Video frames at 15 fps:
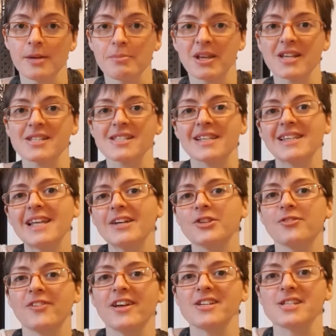Because
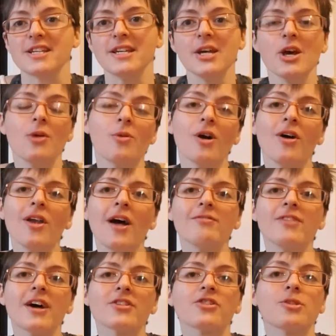let's face it, we all
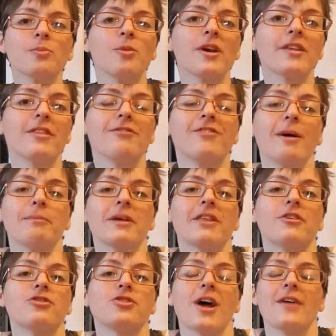have that someone in the family
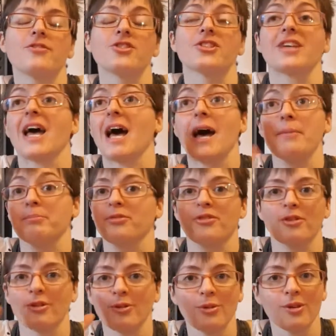that drives us
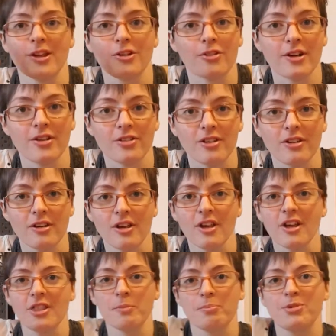absolutely crazy,
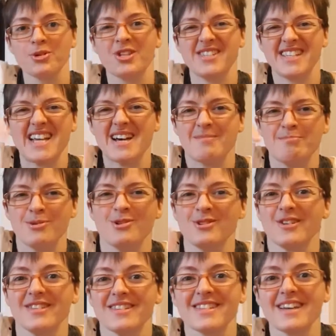that pushes our
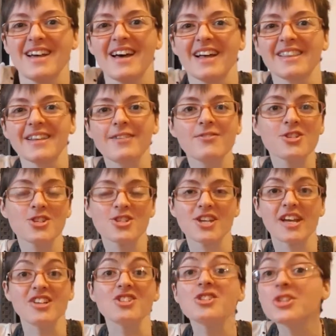buttons and leaves us
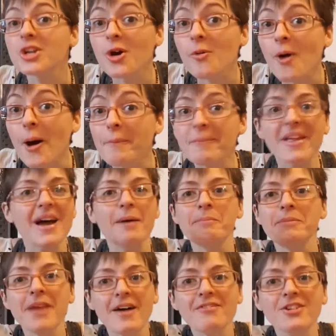saying, do you know what?
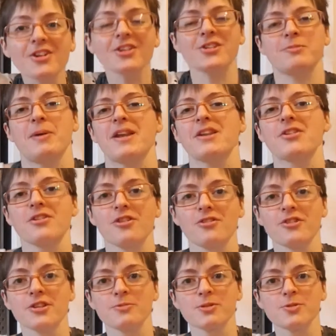I'm never going to spend another
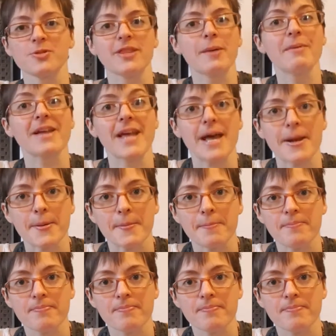Christmas with them again.